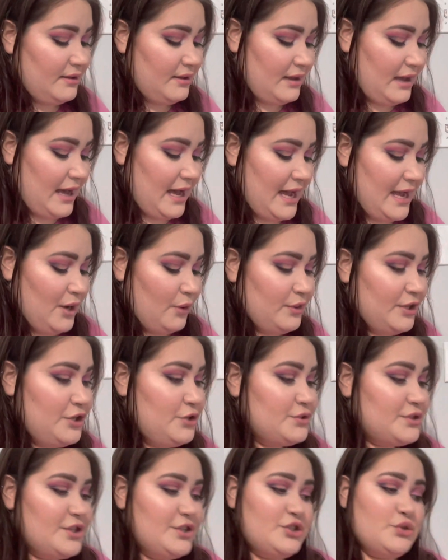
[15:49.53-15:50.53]
I only
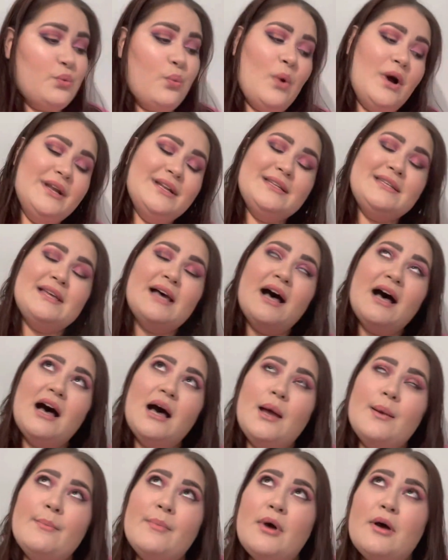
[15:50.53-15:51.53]
used this one
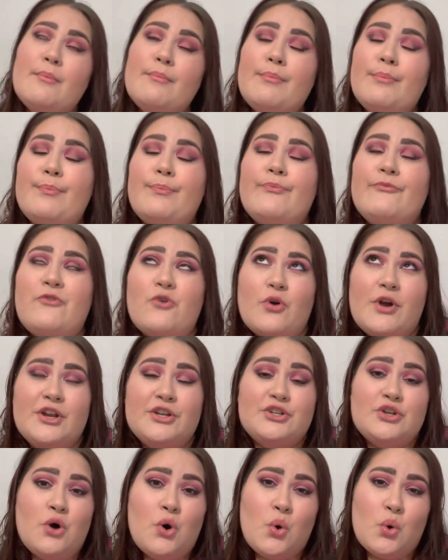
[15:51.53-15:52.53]
time for a
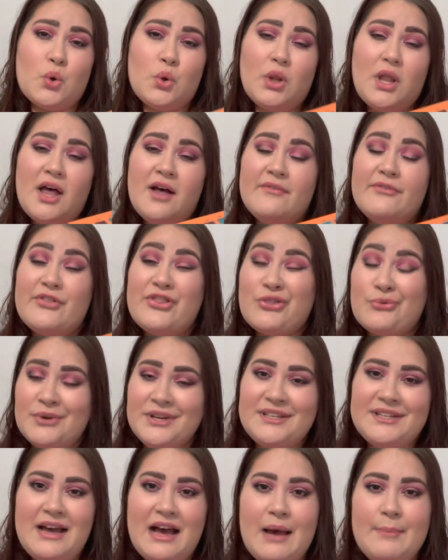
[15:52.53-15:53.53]
total of 3
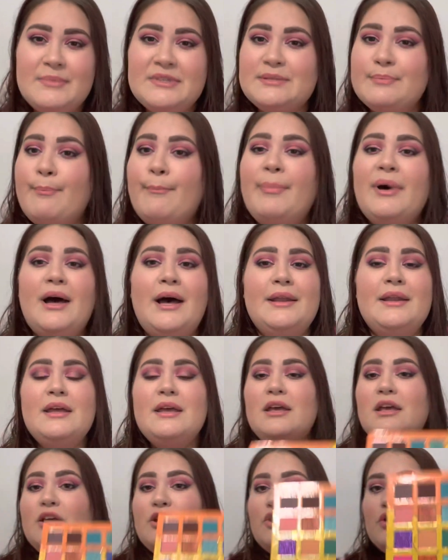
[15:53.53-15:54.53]
times, but
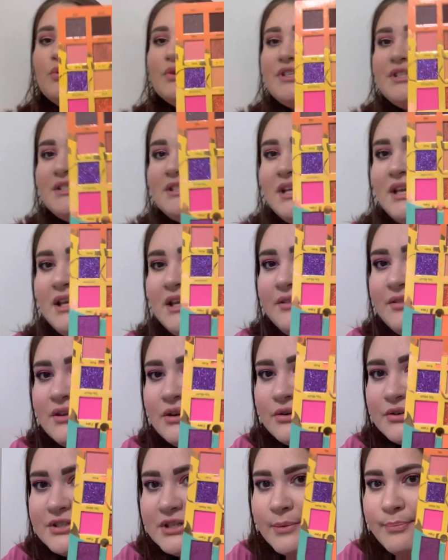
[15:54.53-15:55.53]
you'll see
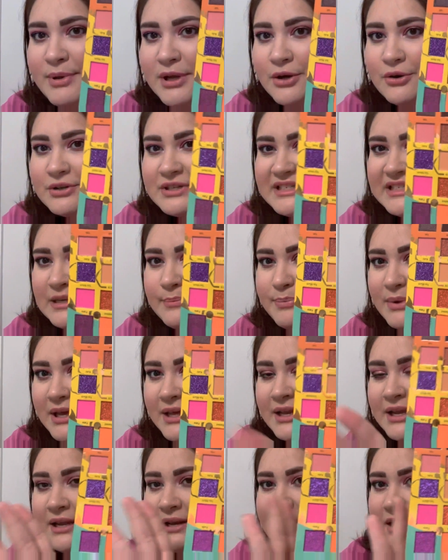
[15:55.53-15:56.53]
there's a bigger dip
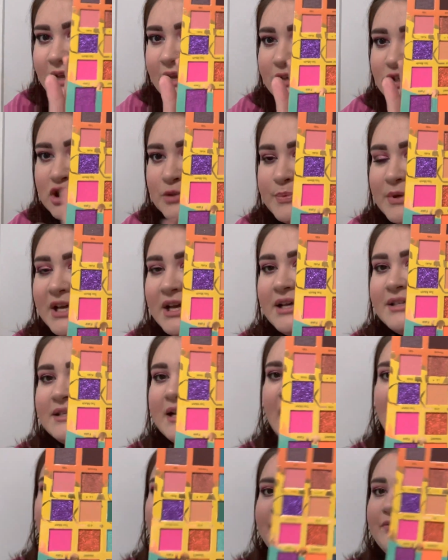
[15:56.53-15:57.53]
in it just because
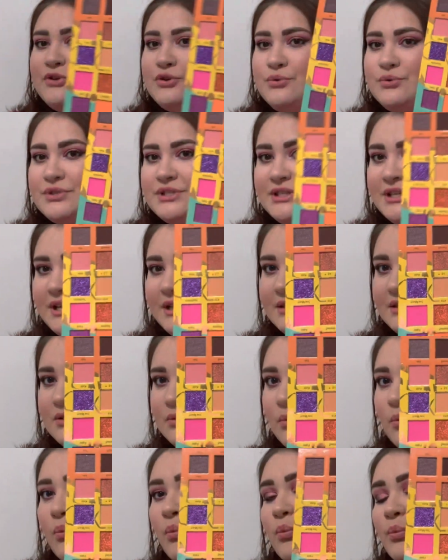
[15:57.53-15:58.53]
I've used it
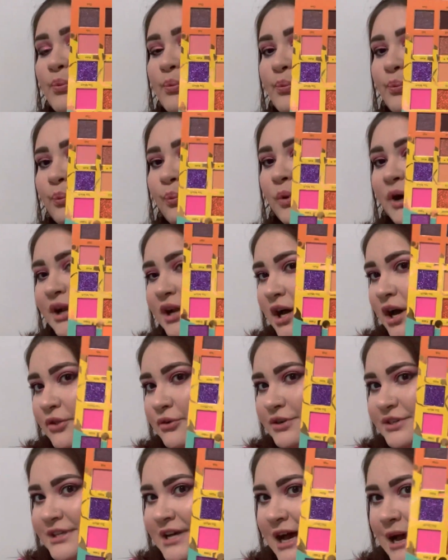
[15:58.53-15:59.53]
one
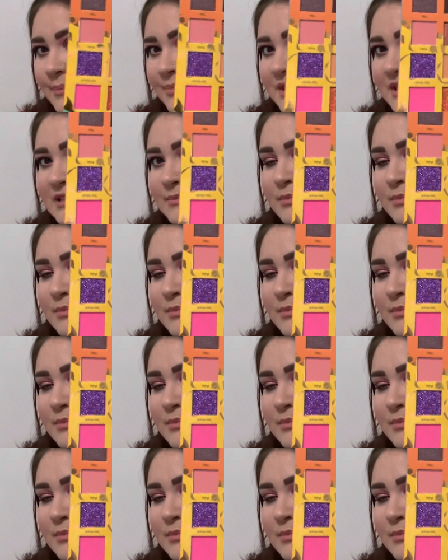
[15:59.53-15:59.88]
other time this